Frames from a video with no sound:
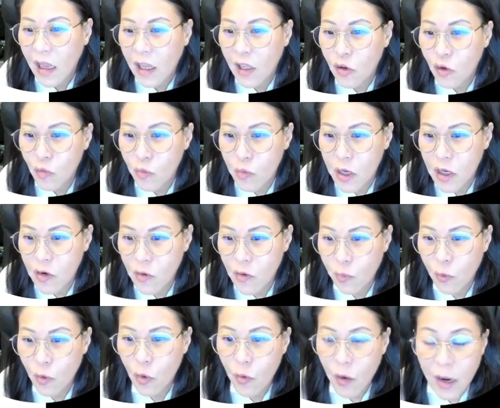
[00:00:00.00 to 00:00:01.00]
You mean
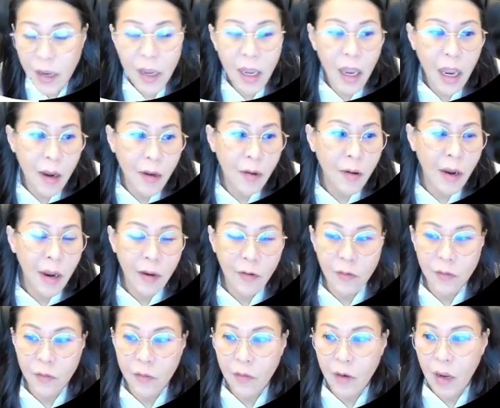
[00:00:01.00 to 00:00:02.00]
crypto, right? Yeah, I,
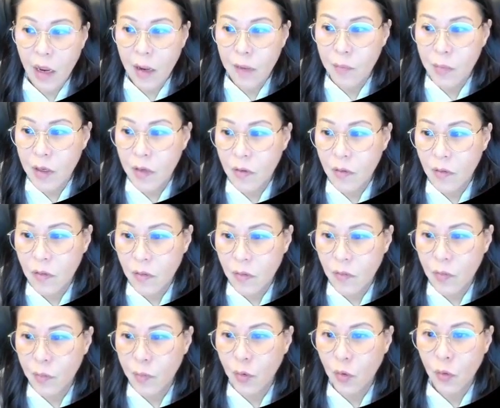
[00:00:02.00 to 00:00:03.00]
I, I mean
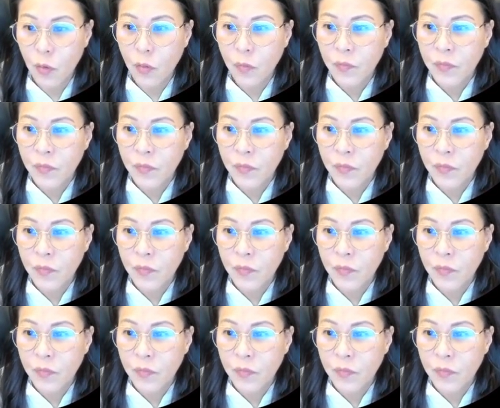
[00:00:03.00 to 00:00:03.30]
crypto.